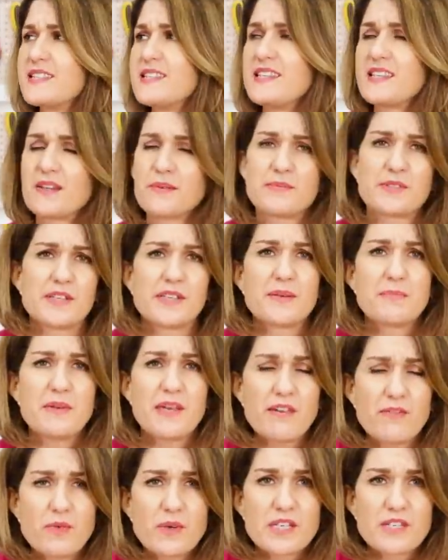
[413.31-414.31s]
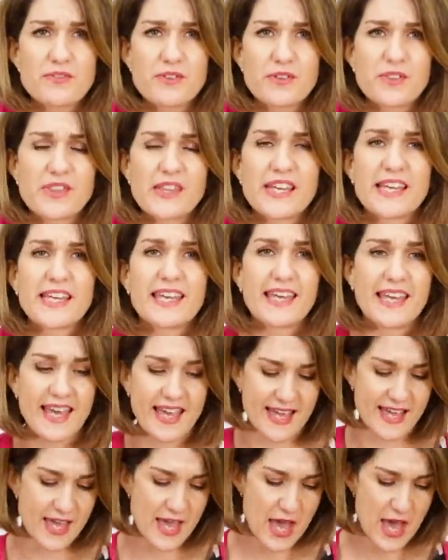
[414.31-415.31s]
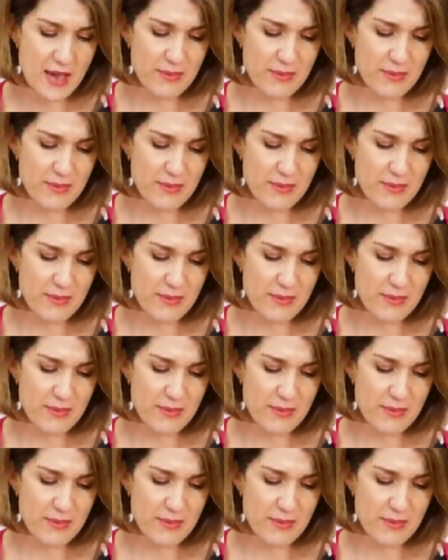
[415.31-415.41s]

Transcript: I think I'm doing a bit of wishful thinking,